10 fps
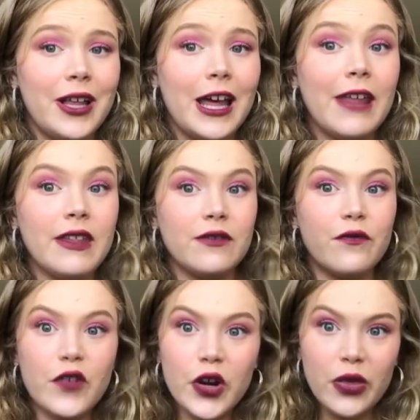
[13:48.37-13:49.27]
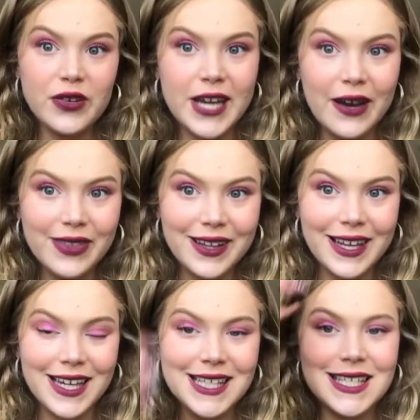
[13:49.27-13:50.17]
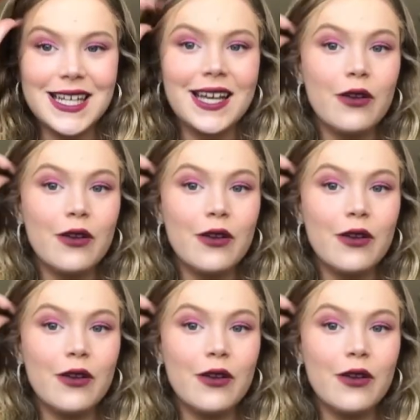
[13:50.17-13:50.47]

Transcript: And then further down the list,